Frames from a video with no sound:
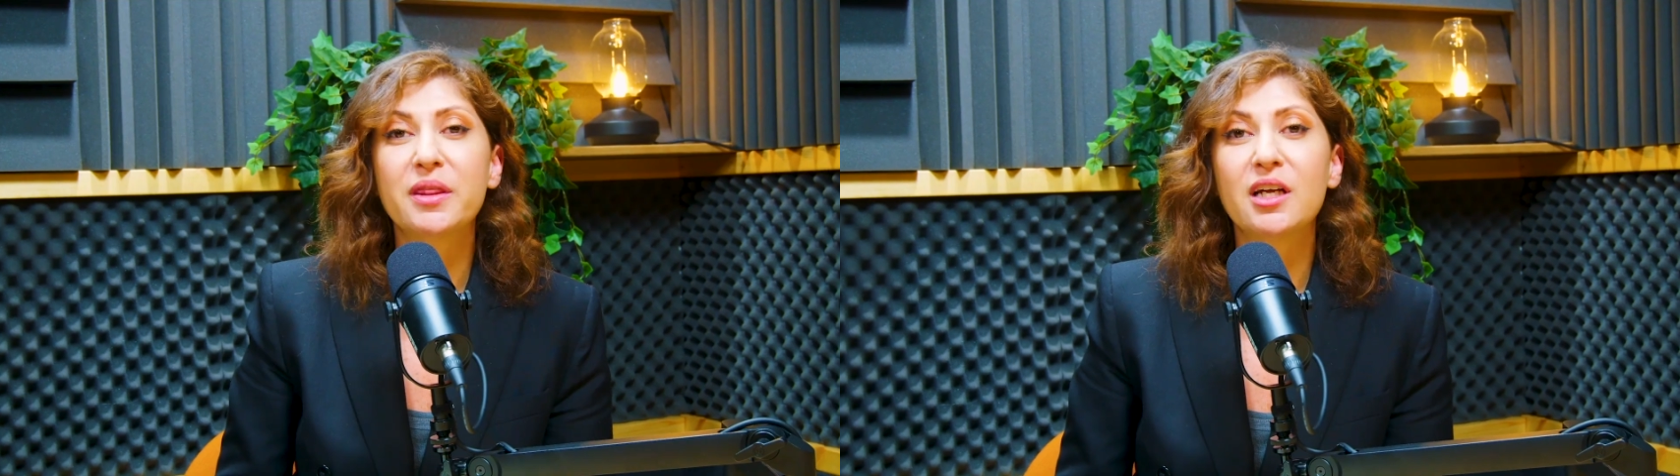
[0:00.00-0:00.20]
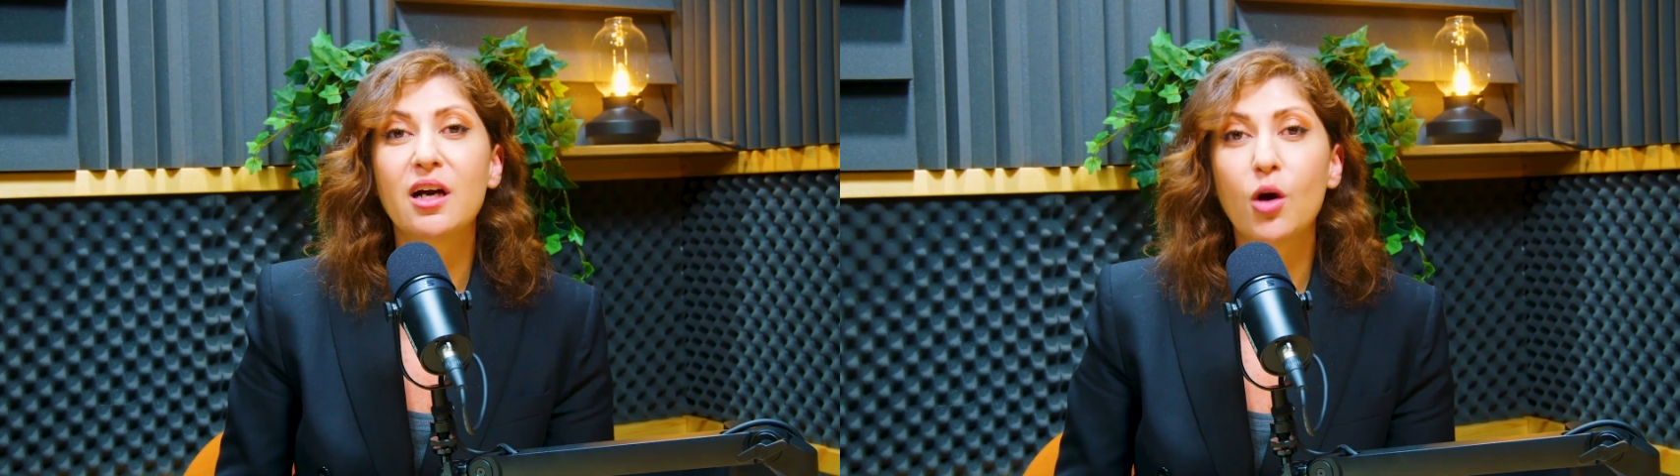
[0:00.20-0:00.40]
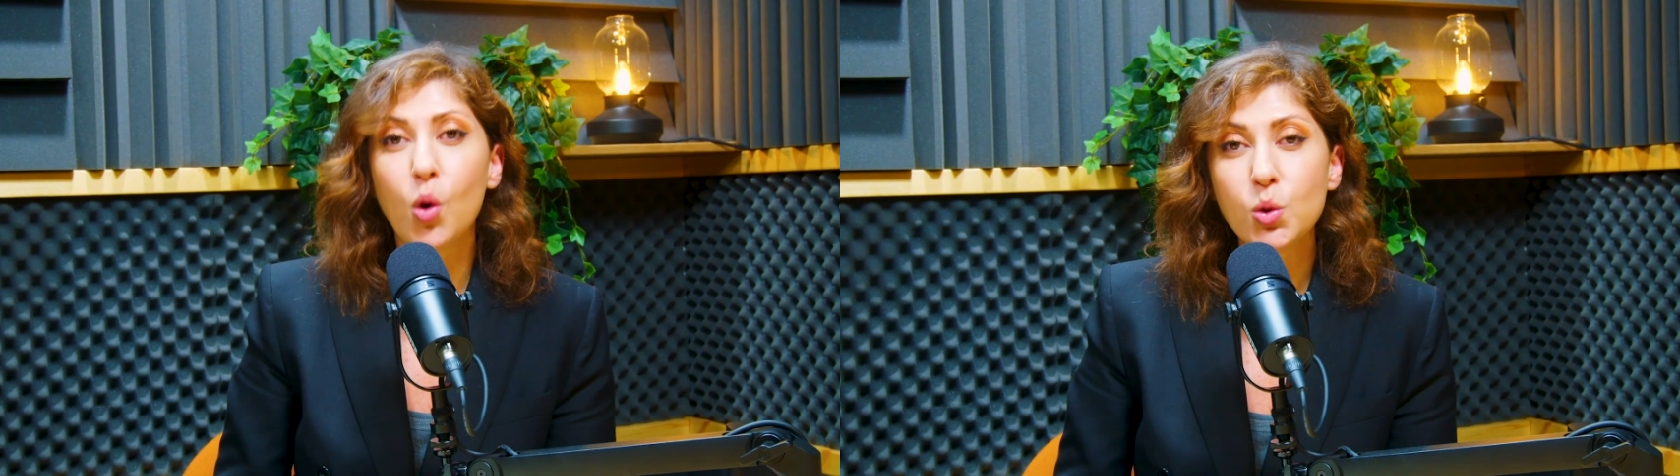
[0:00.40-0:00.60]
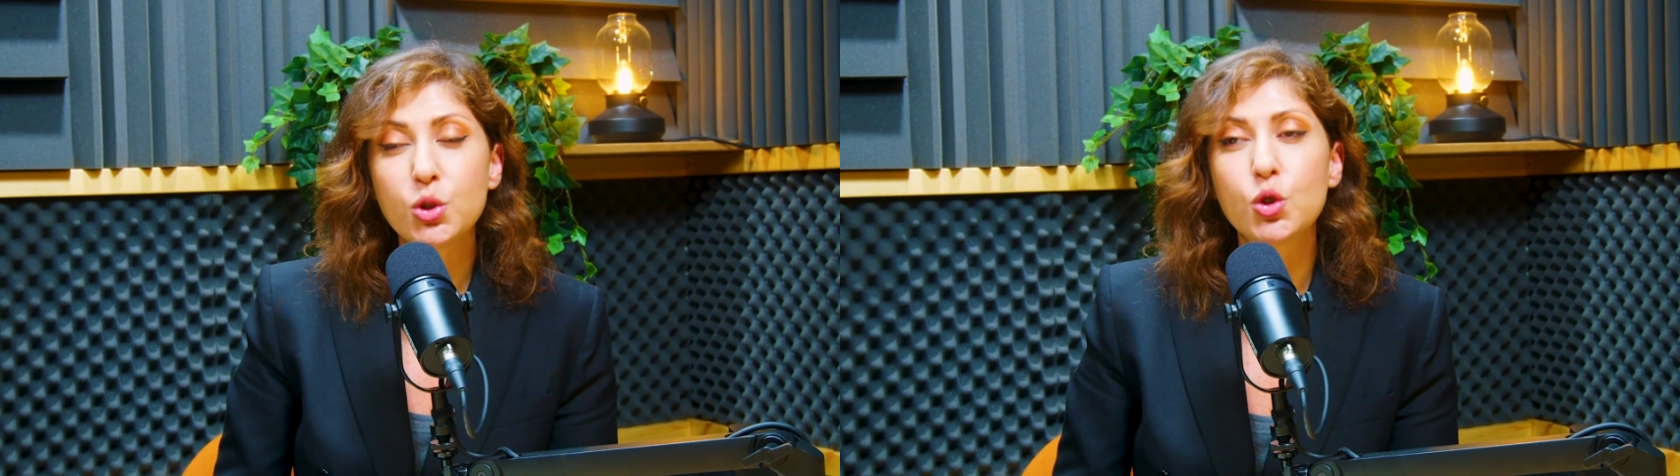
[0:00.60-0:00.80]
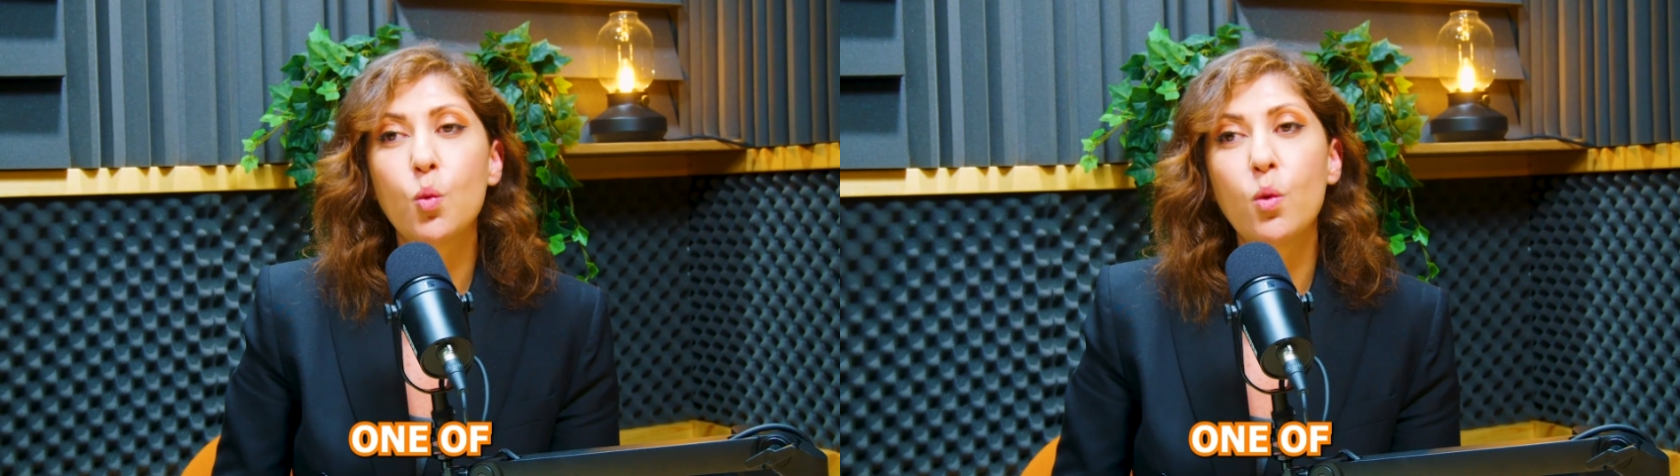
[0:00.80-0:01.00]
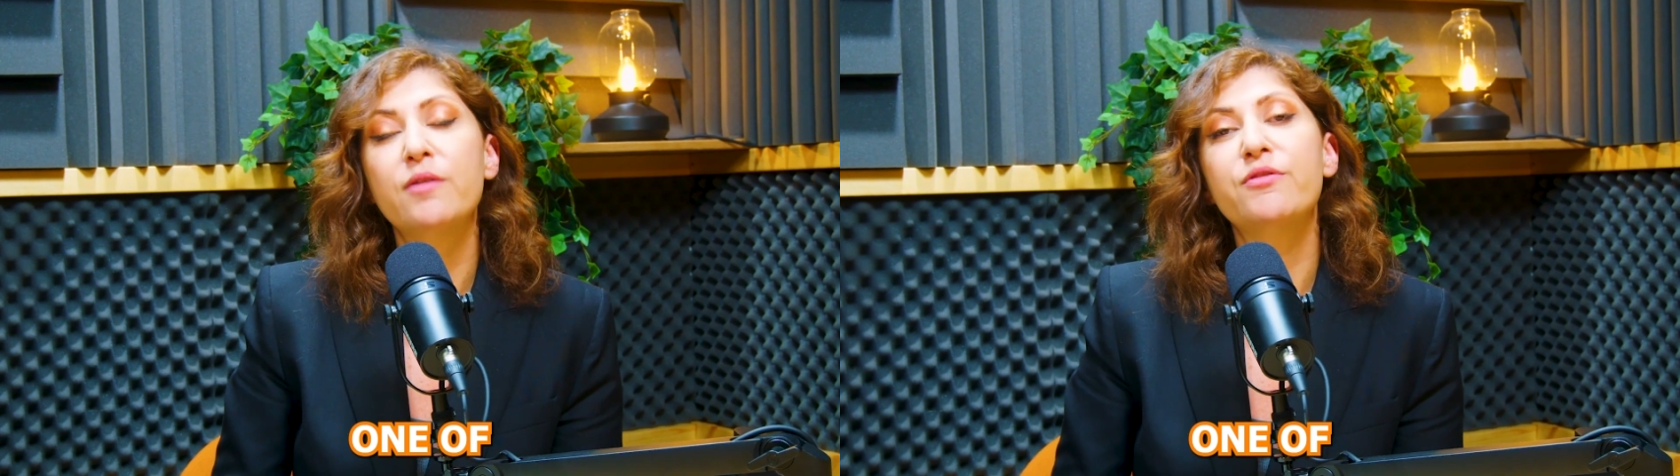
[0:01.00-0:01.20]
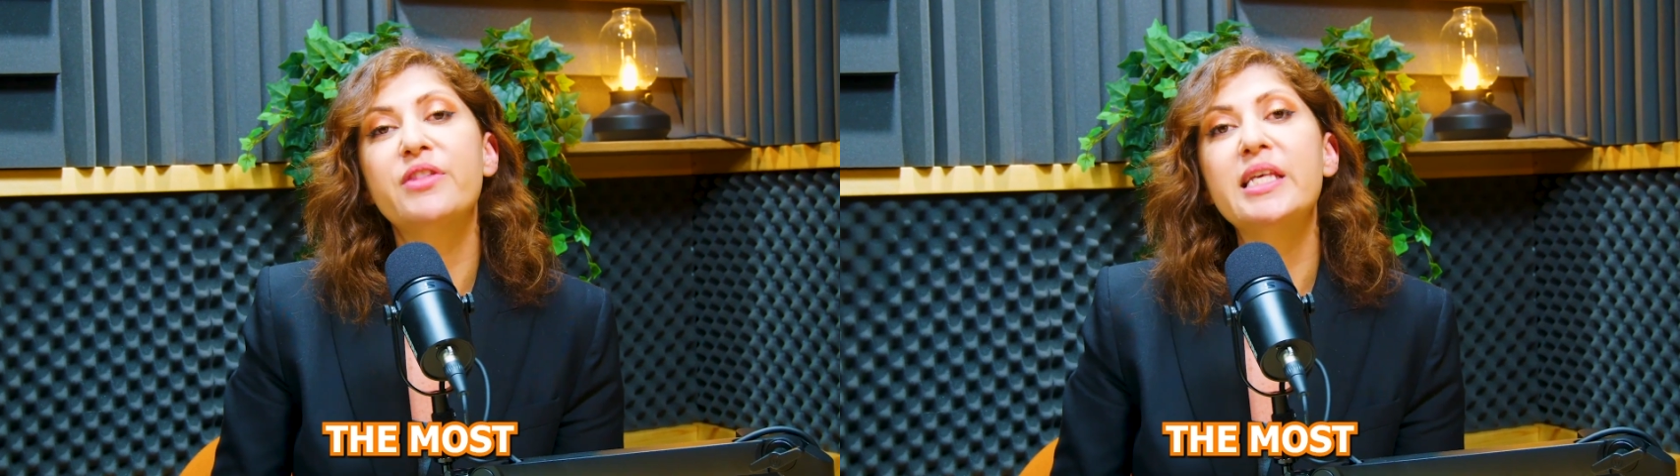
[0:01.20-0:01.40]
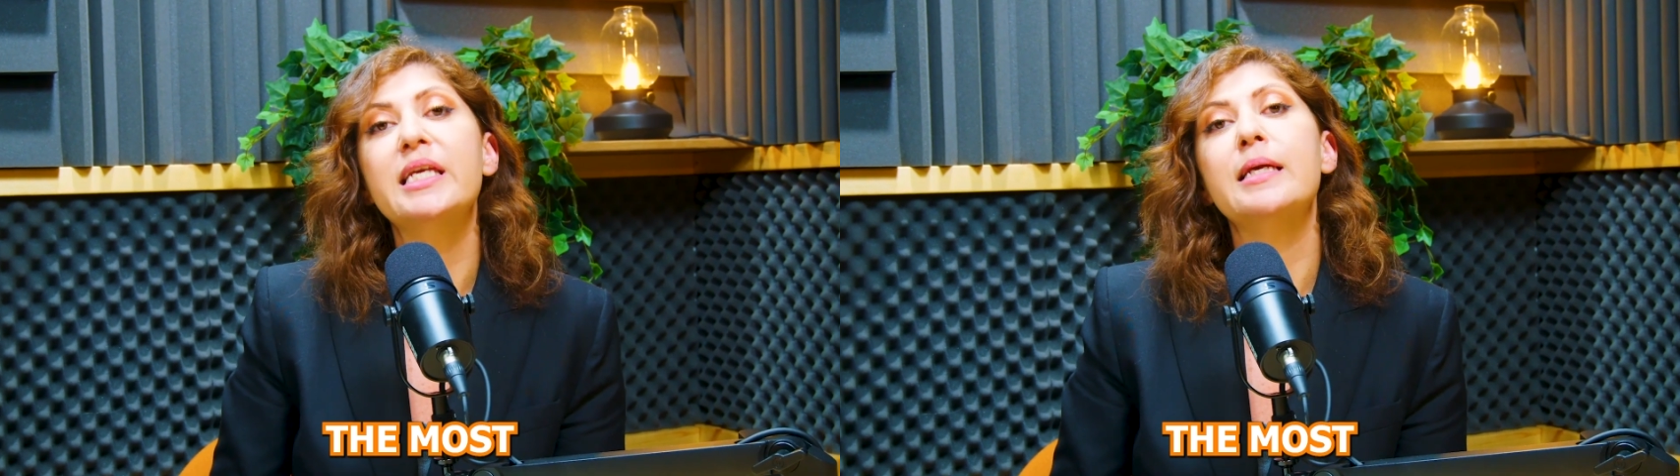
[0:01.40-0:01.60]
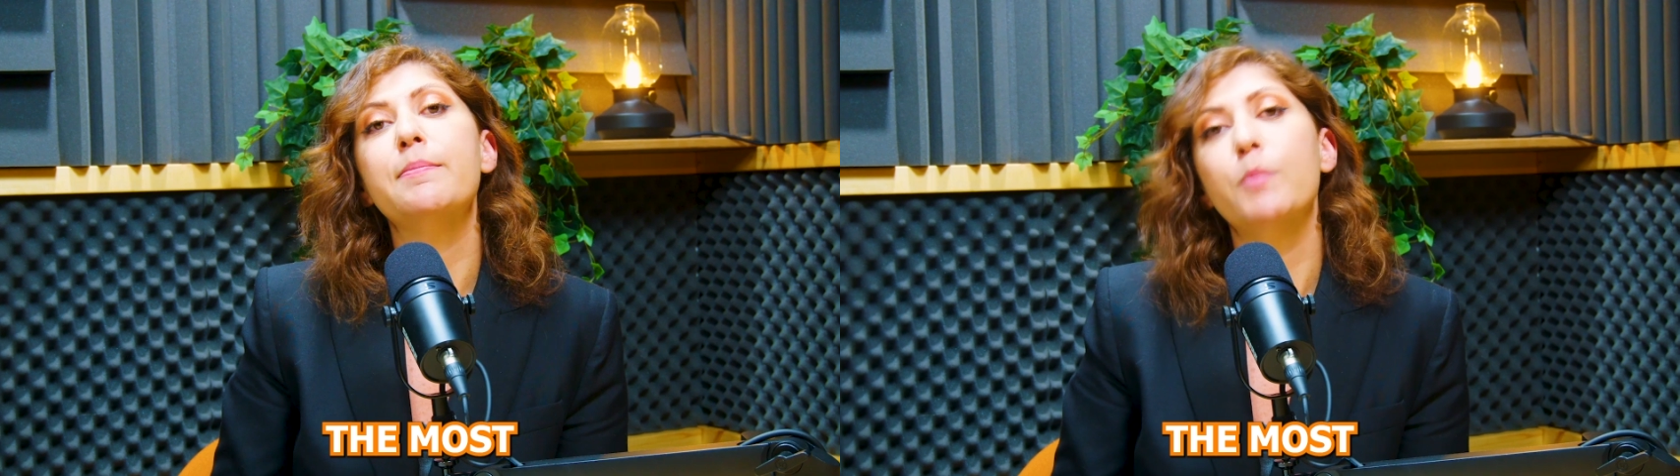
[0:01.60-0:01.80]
but they are also one of the